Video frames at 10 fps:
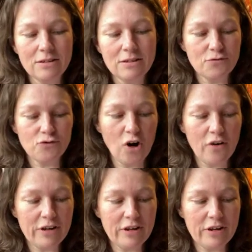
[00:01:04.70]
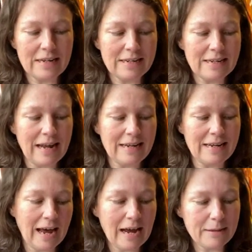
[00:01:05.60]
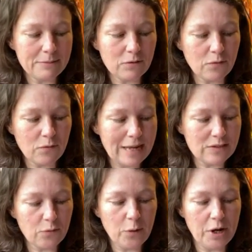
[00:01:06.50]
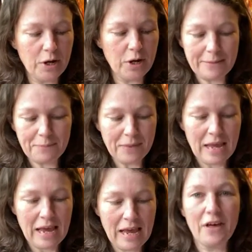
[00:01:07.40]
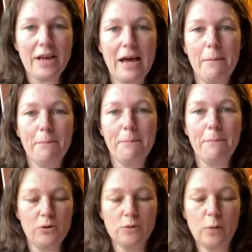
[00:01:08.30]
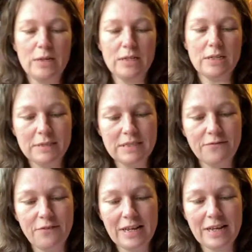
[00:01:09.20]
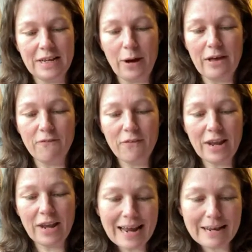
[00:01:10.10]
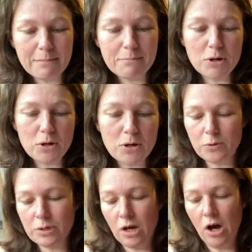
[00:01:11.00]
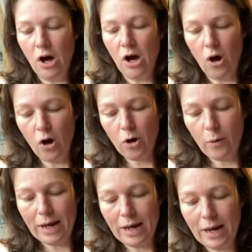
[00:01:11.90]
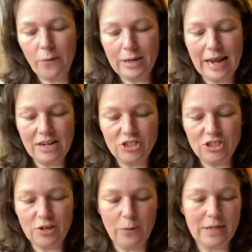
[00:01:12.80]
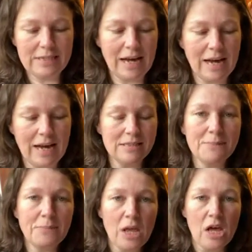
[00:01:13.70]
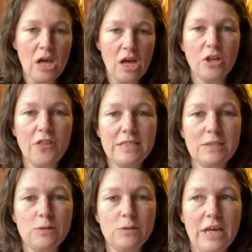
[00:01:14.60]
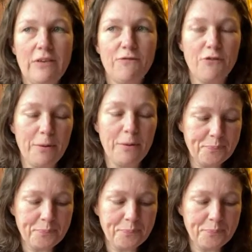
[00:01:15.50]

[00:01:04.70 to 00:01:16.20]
of drawing and like types of ways of working that can be used when somebody's feeling quite flat in mood or quite low in energy, quite tired. So this is working from